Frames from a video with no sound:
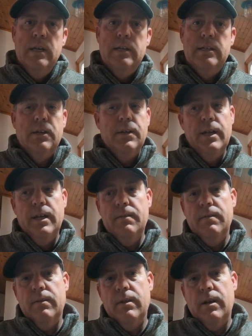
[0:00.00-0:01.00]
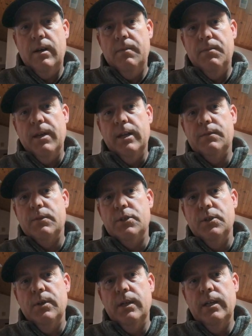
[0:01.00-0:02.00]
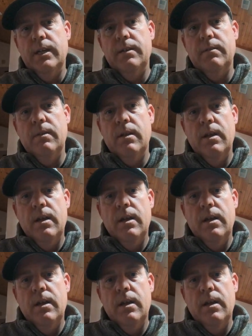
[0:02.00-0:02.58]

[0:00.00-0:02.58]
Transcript: Until then, thanks for tuning in,